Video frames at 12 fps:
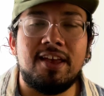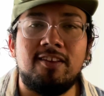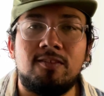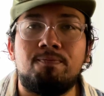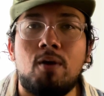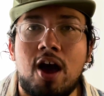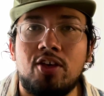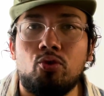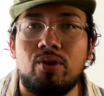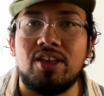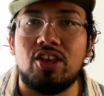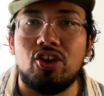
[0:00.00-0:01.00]
is
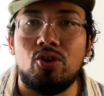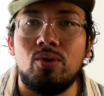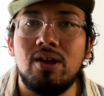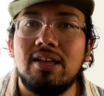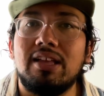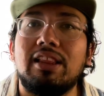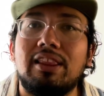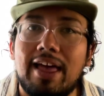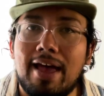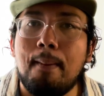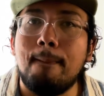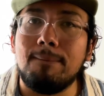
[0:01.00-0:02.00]
bothering you,
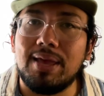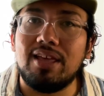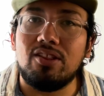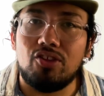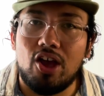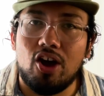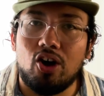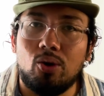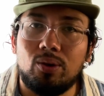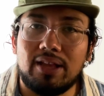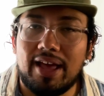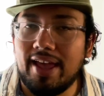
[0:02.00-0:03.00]
let me know.
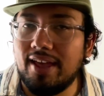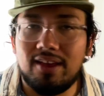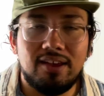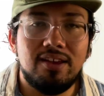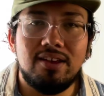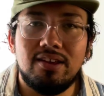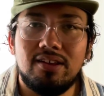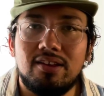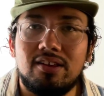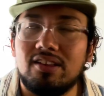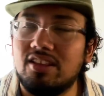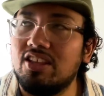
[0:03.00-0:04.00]
Like,
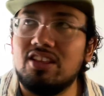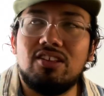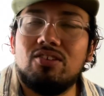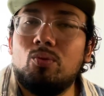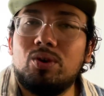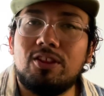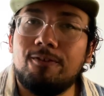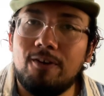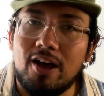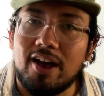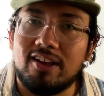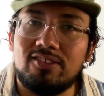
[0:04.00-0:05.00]
what the
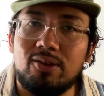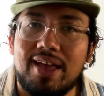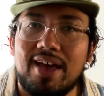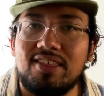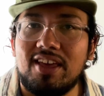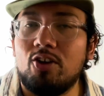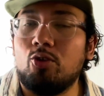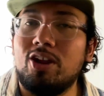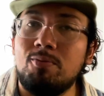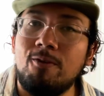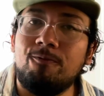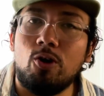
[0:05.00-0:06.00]
fuck? So yeah, they agree to
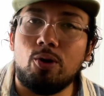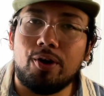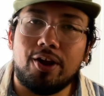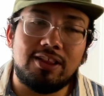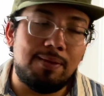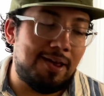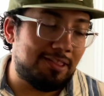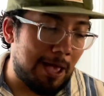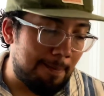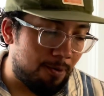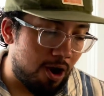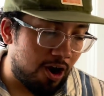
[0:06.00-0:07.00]
move forward, they make
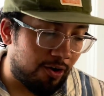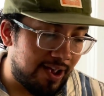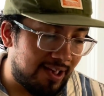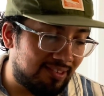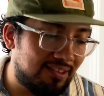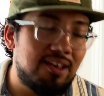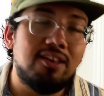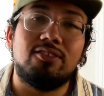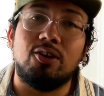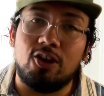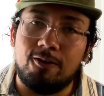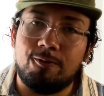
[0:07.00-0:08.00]
that progress,
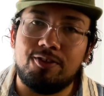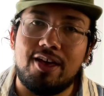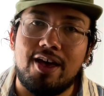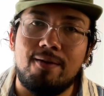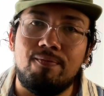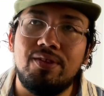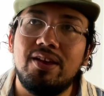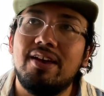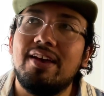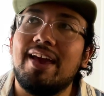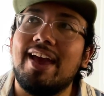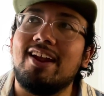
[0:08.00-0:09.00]
so good for them.
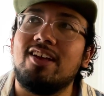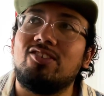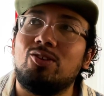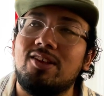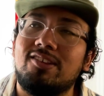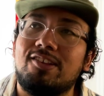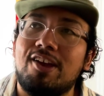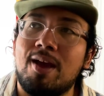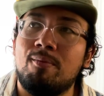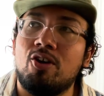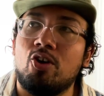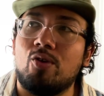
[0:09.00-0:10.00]
And as soon as
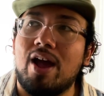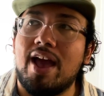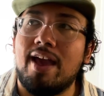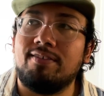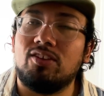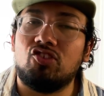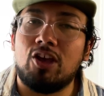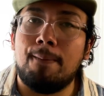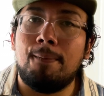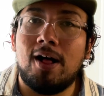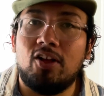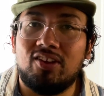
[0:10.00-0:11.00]
Tamara arrives, she
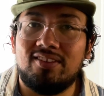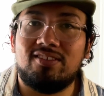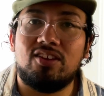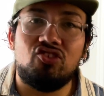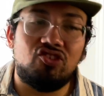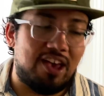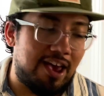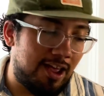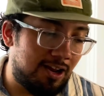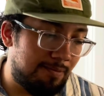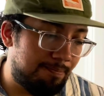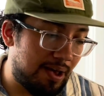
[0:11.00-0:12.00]
apologizes to
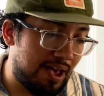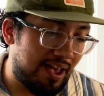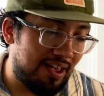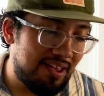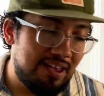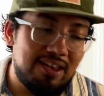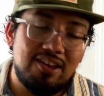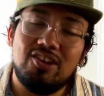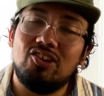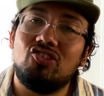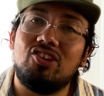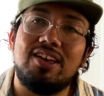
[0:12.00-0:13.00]
Jen, but
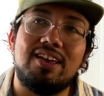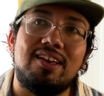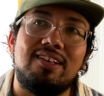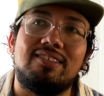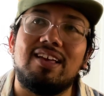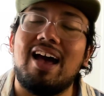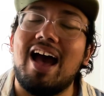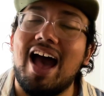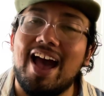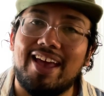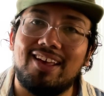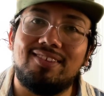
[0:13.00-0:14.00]
she is
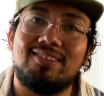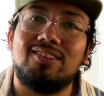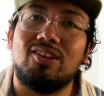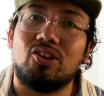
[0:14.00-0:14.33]
ice